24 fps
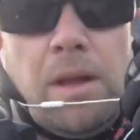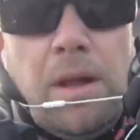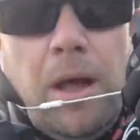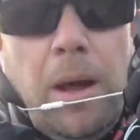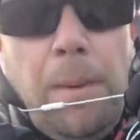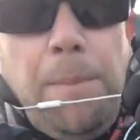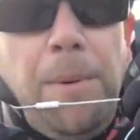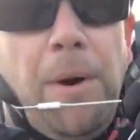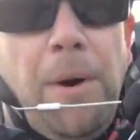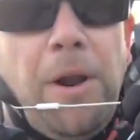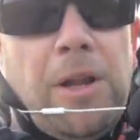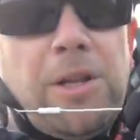
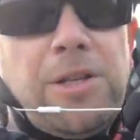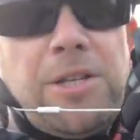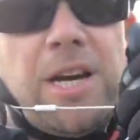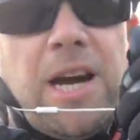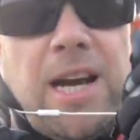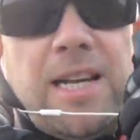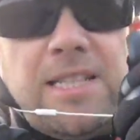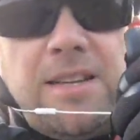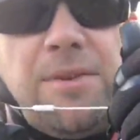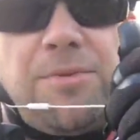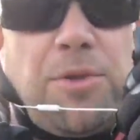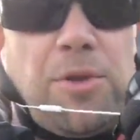I
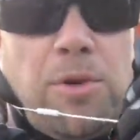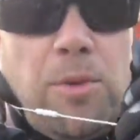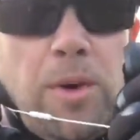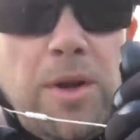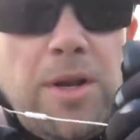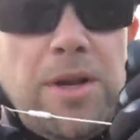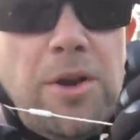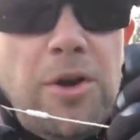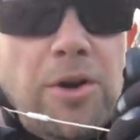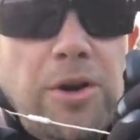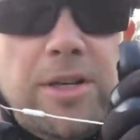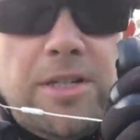apologise if the
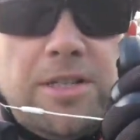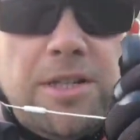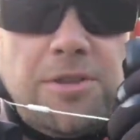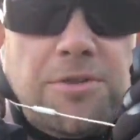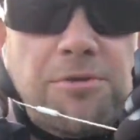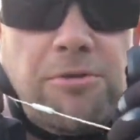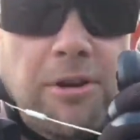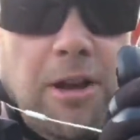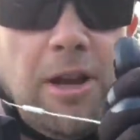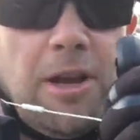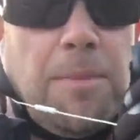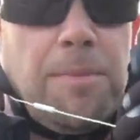wind noise is
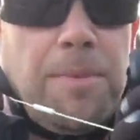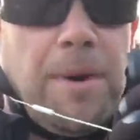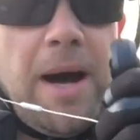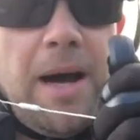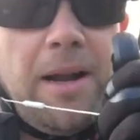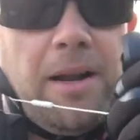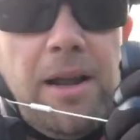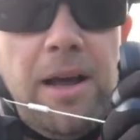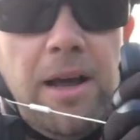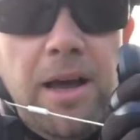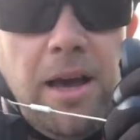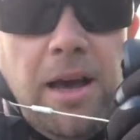really
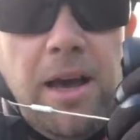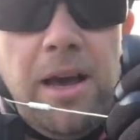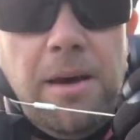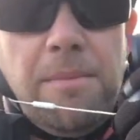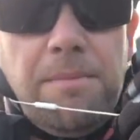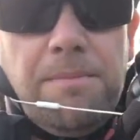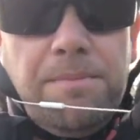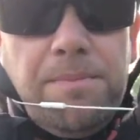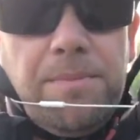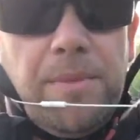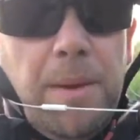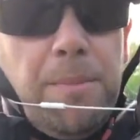bad.
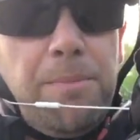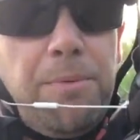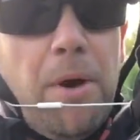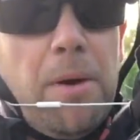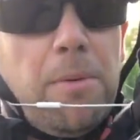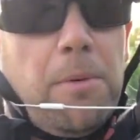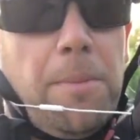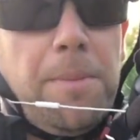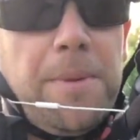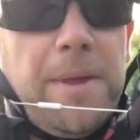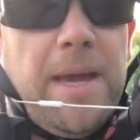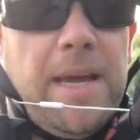It
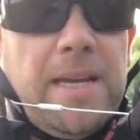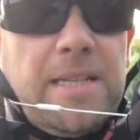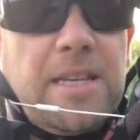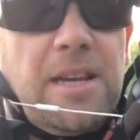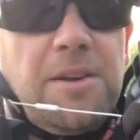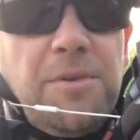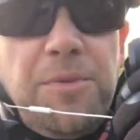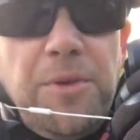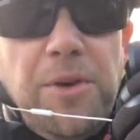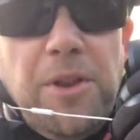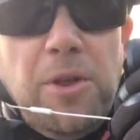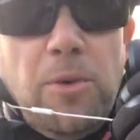probably is. I
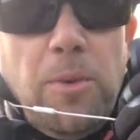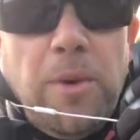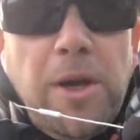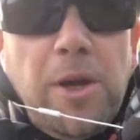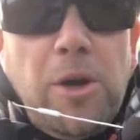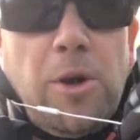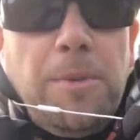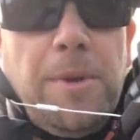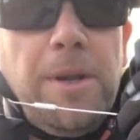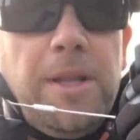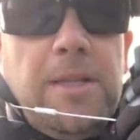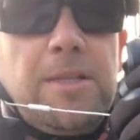can feel the wind
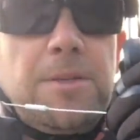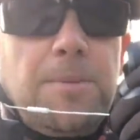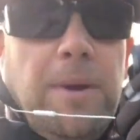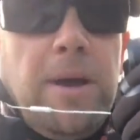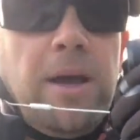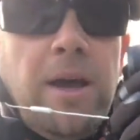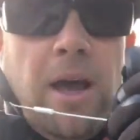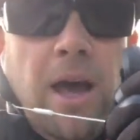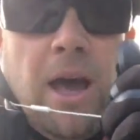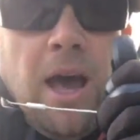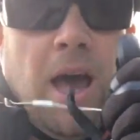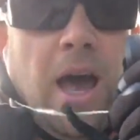coming into me.
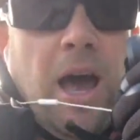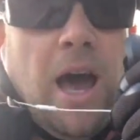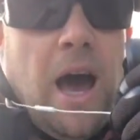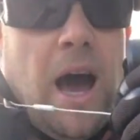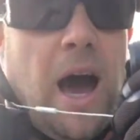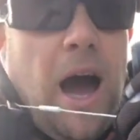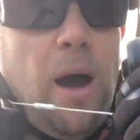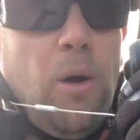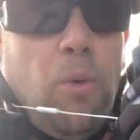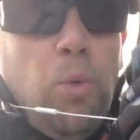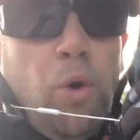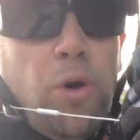
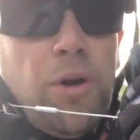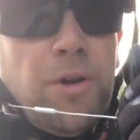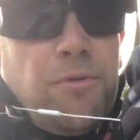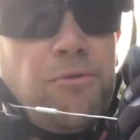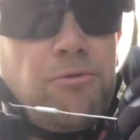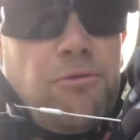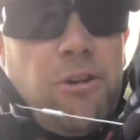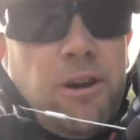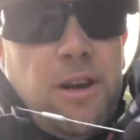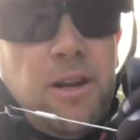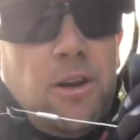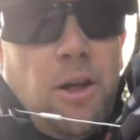I would have
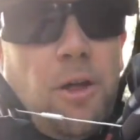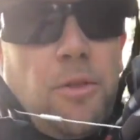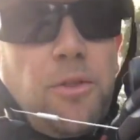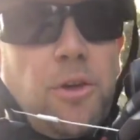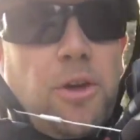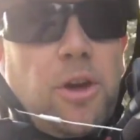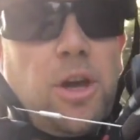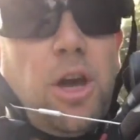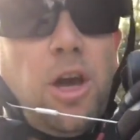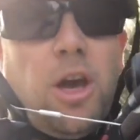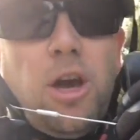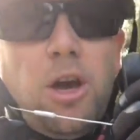ridden on the
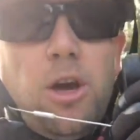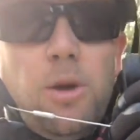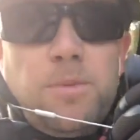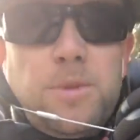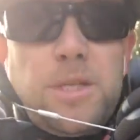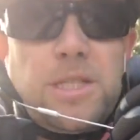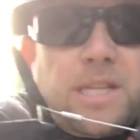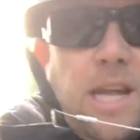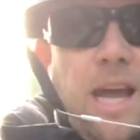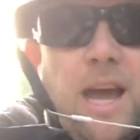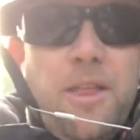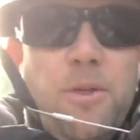curb
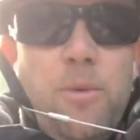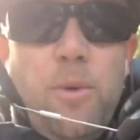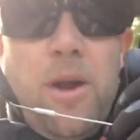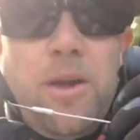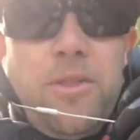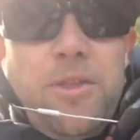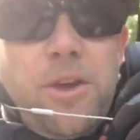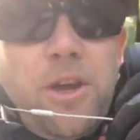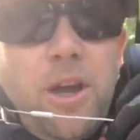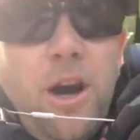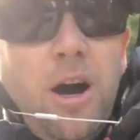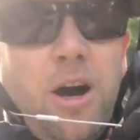to stay out of the way
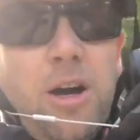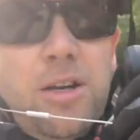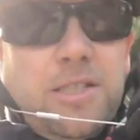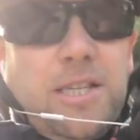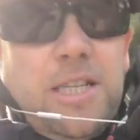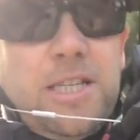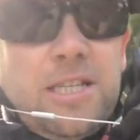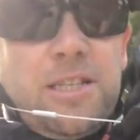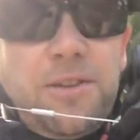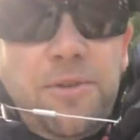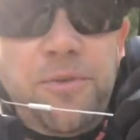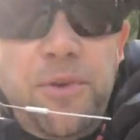of the cars.
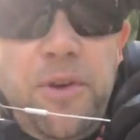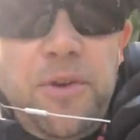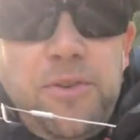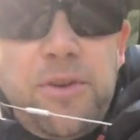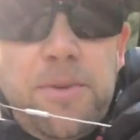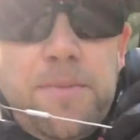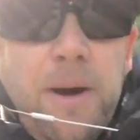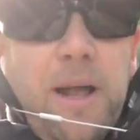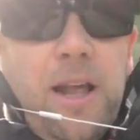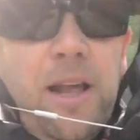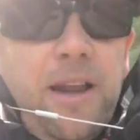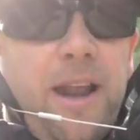This is a
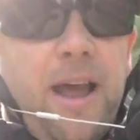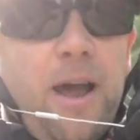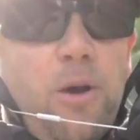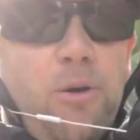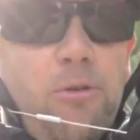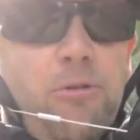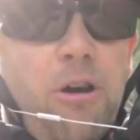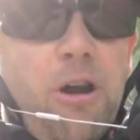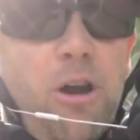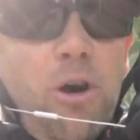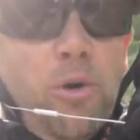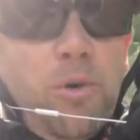50-mile-an-hour
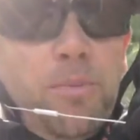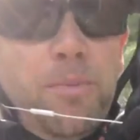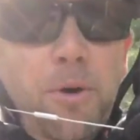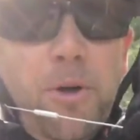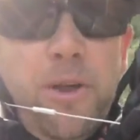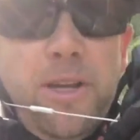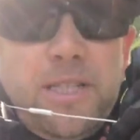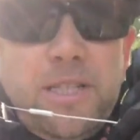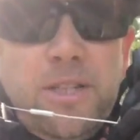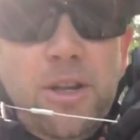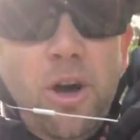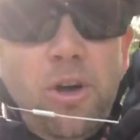road,
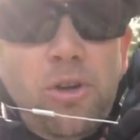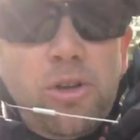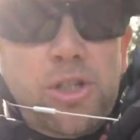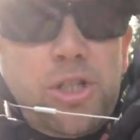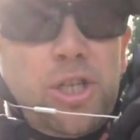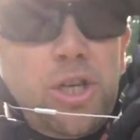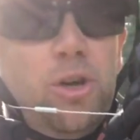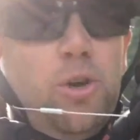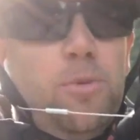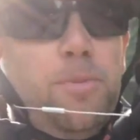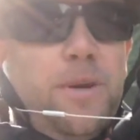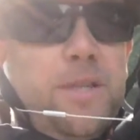but it's not
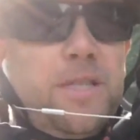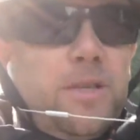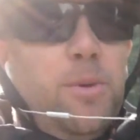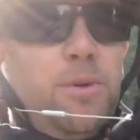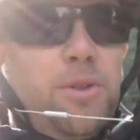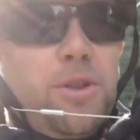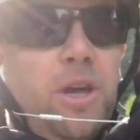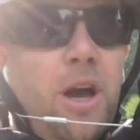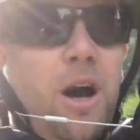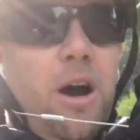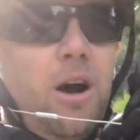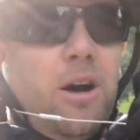too busy
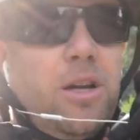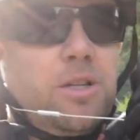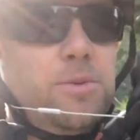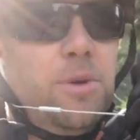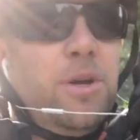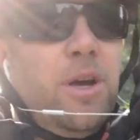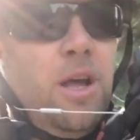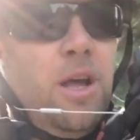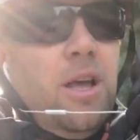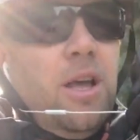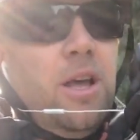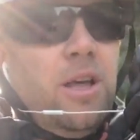with cars.
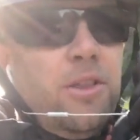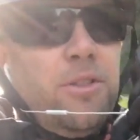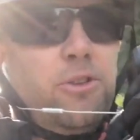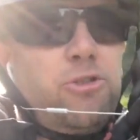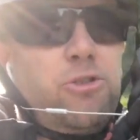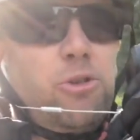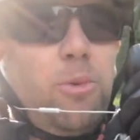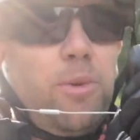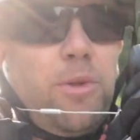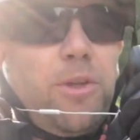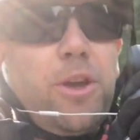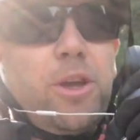The
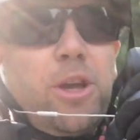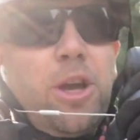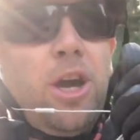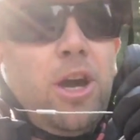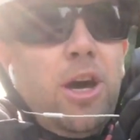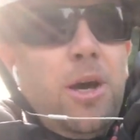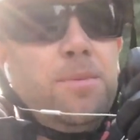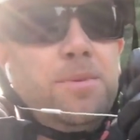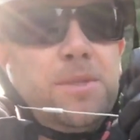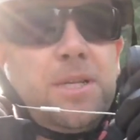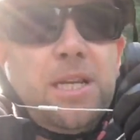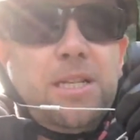trouble with the
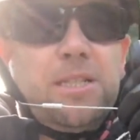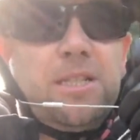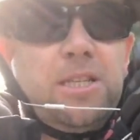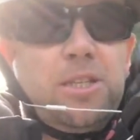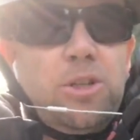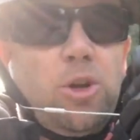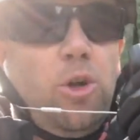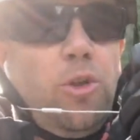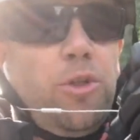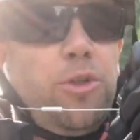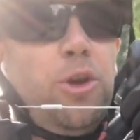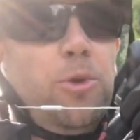curbs is there's
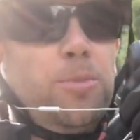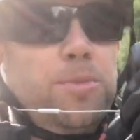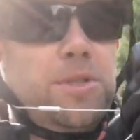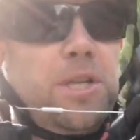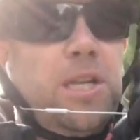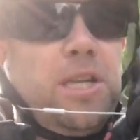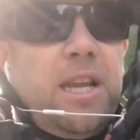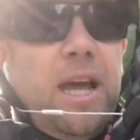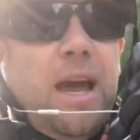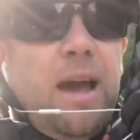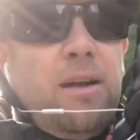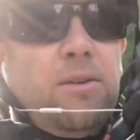all the ups
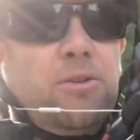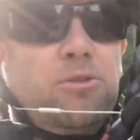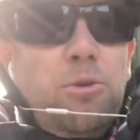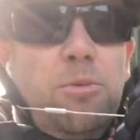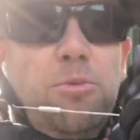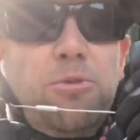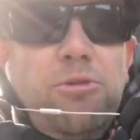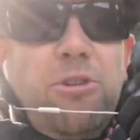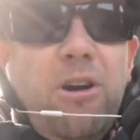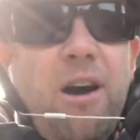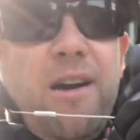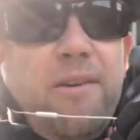and downs
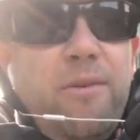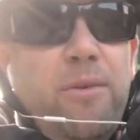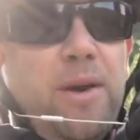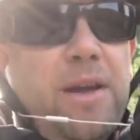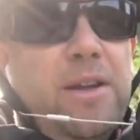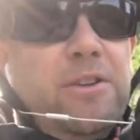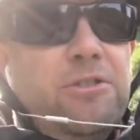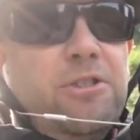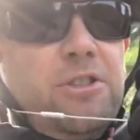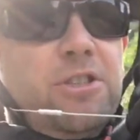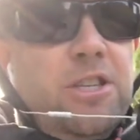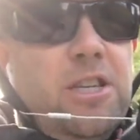from driveway
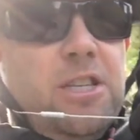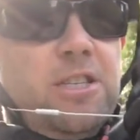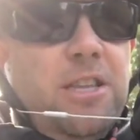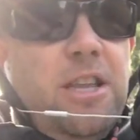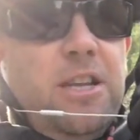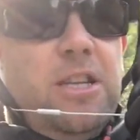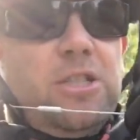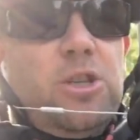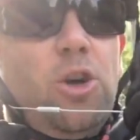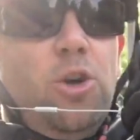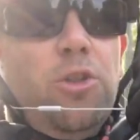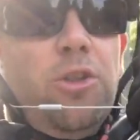entrances, then
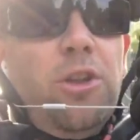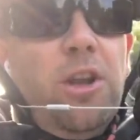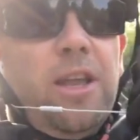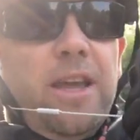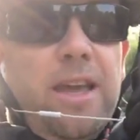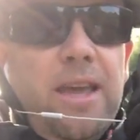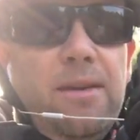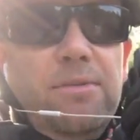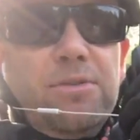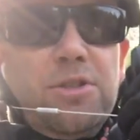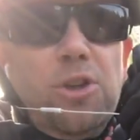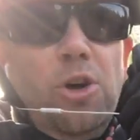there's all the
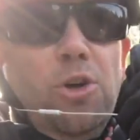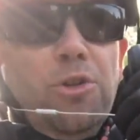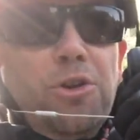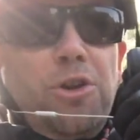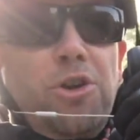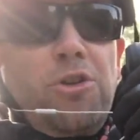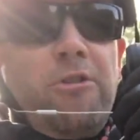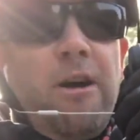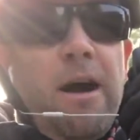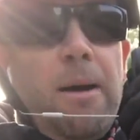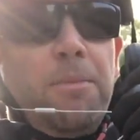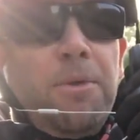leaves and all the
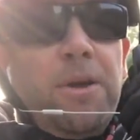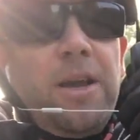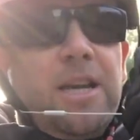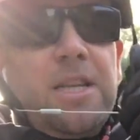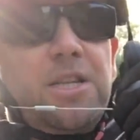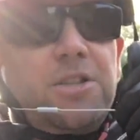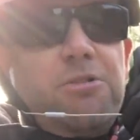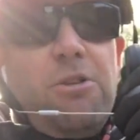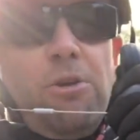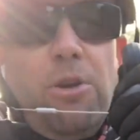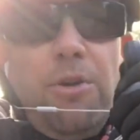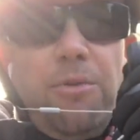crap that
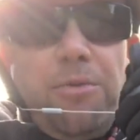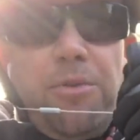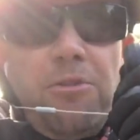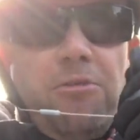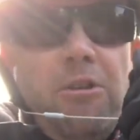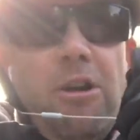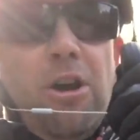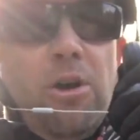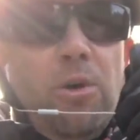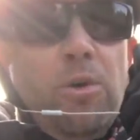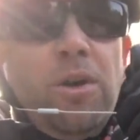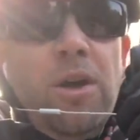gets thrown off the
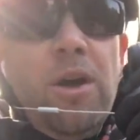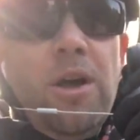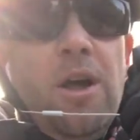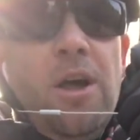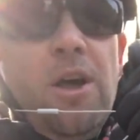road.